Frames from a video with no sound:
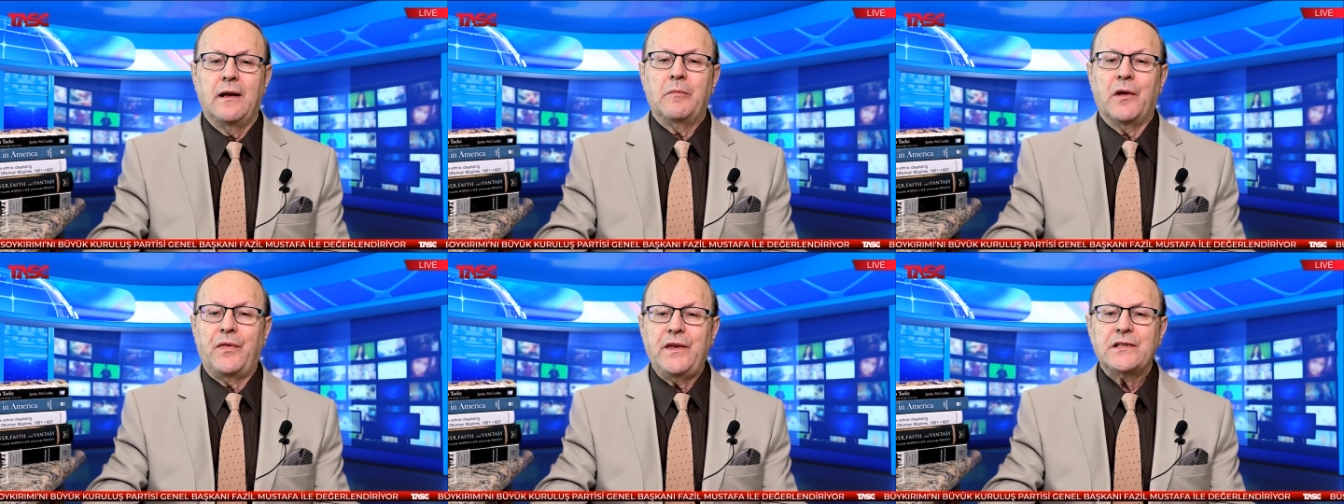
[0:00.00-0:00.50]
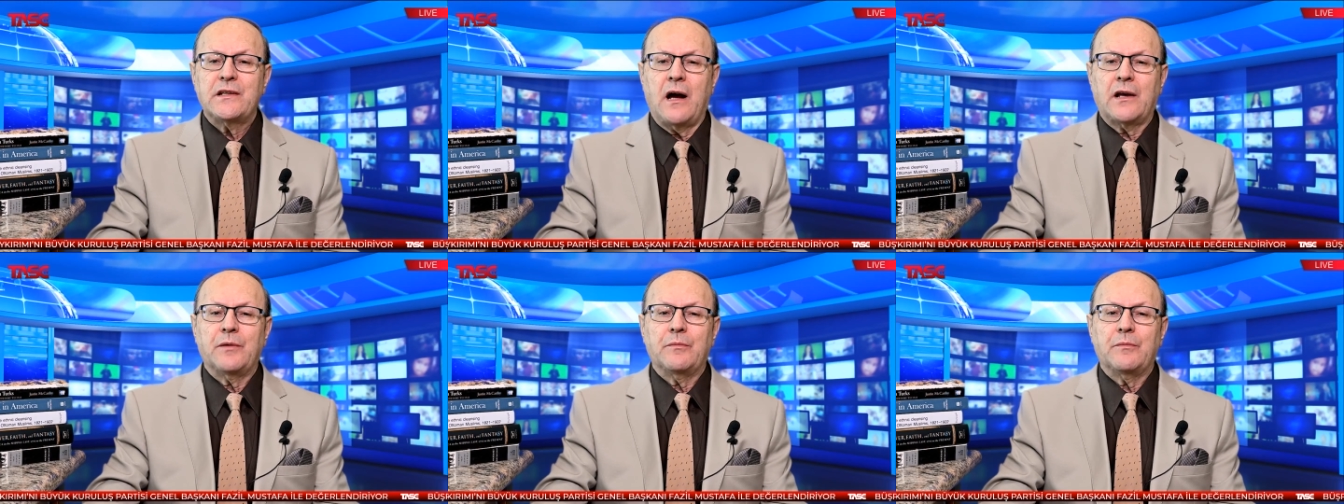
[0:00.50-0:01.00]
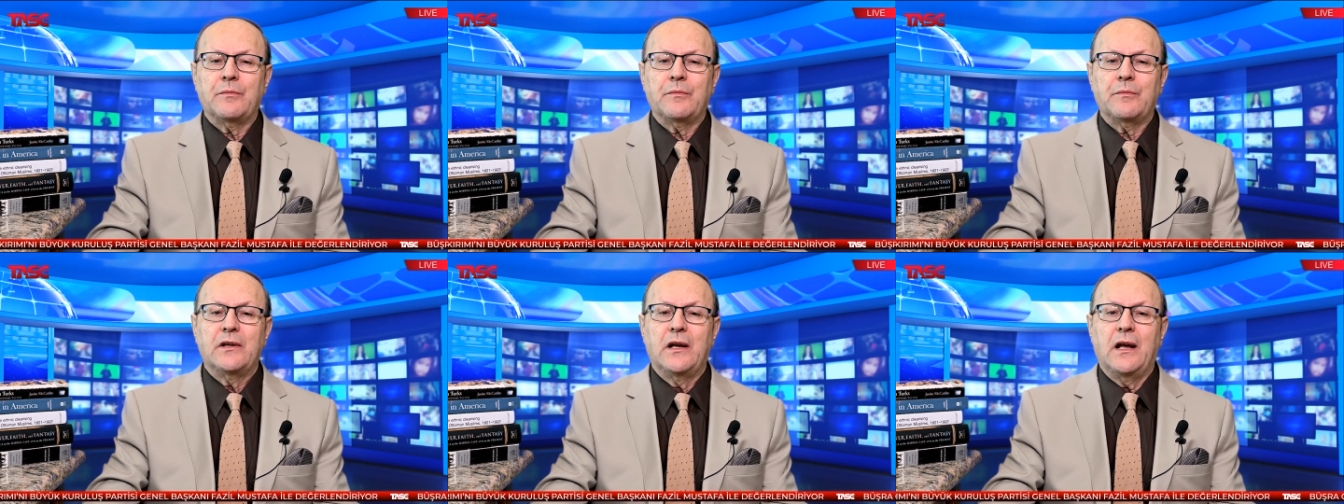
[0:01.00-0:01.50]
but these
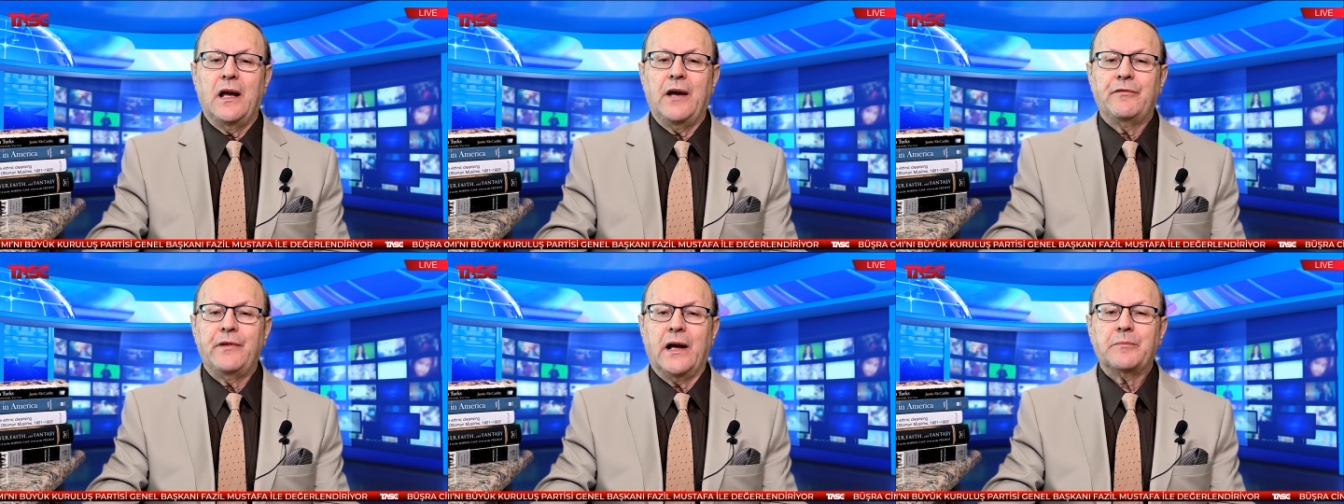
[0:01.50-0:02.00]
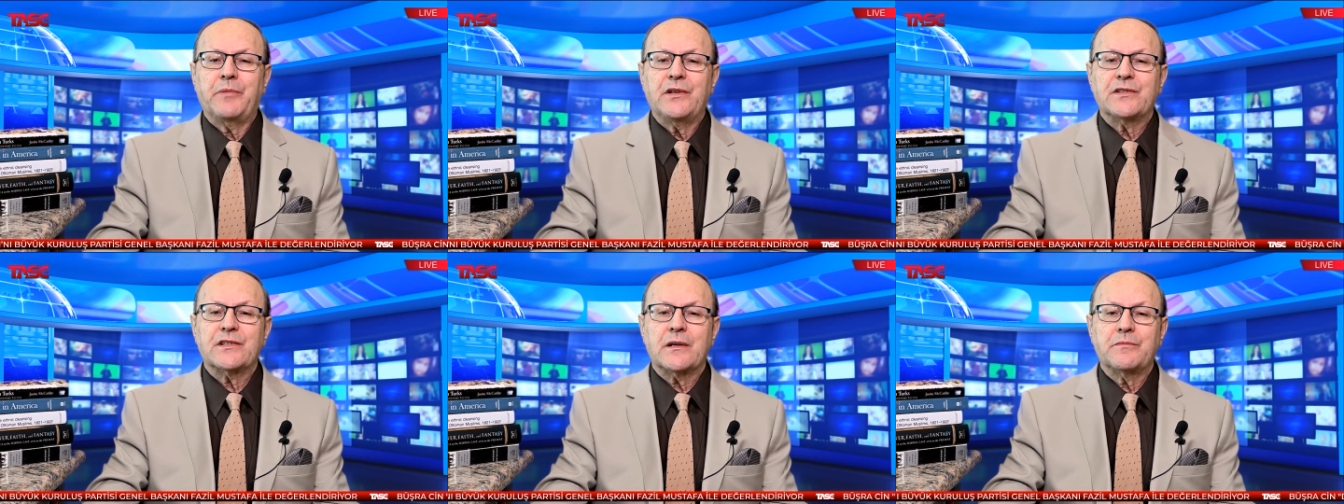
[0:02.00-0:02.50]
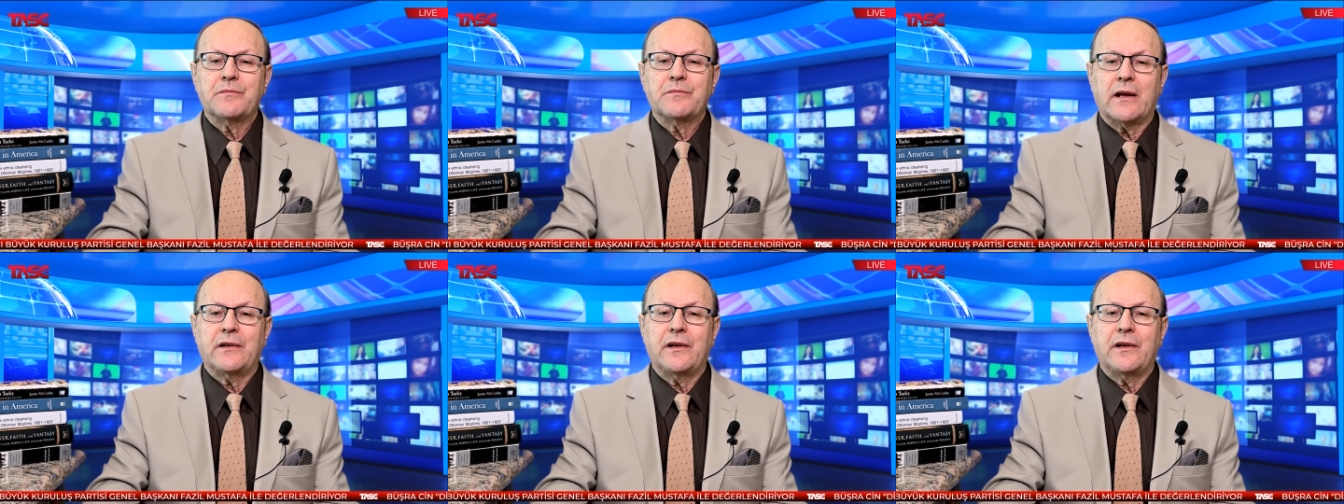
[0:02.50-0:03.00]
documents have not been
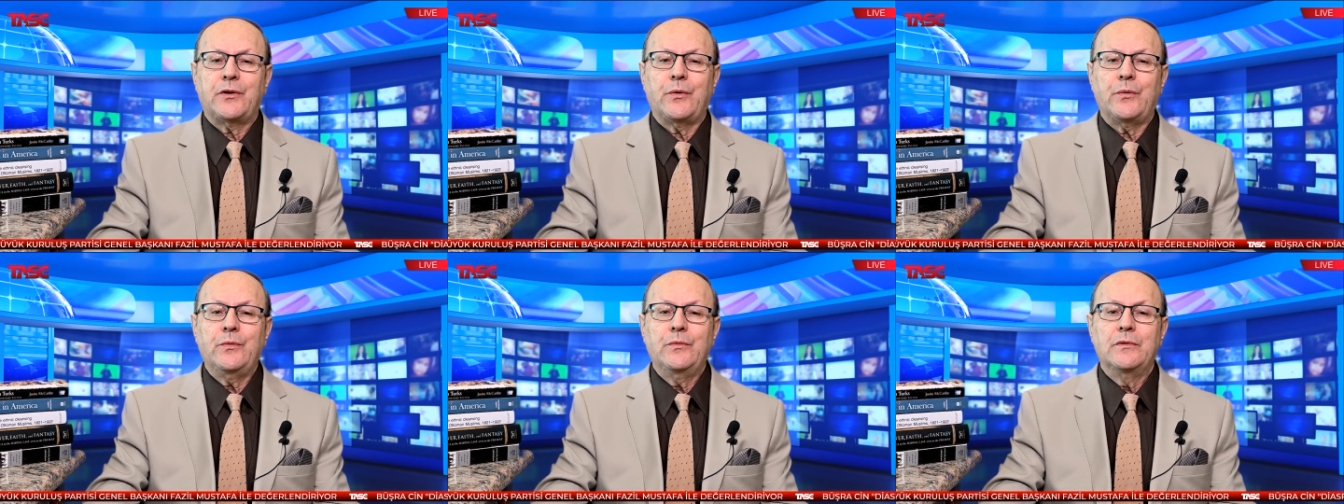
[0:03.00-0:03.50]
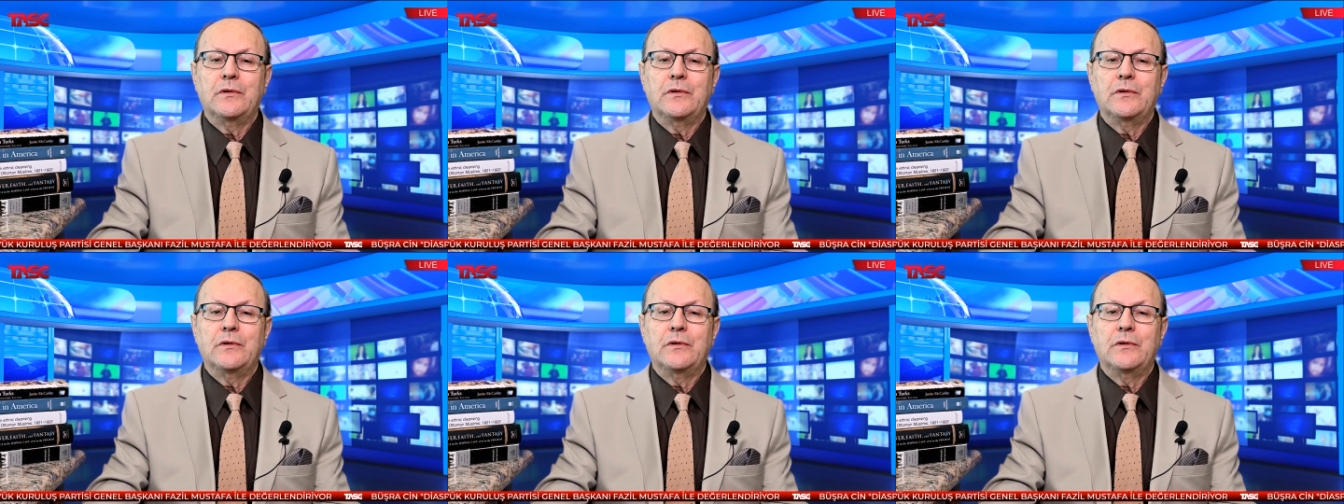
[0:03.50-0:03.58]
subjected to